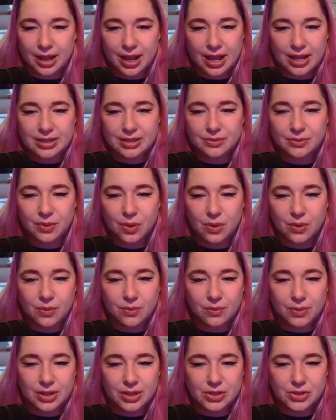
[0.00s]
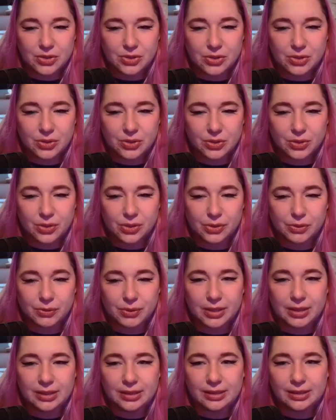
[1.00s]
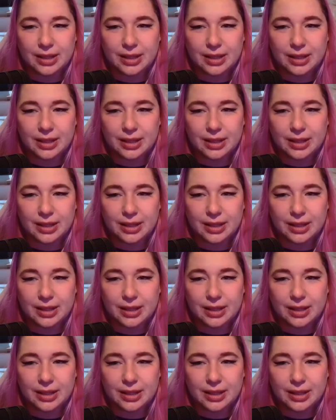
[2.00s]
As always, you know the drill.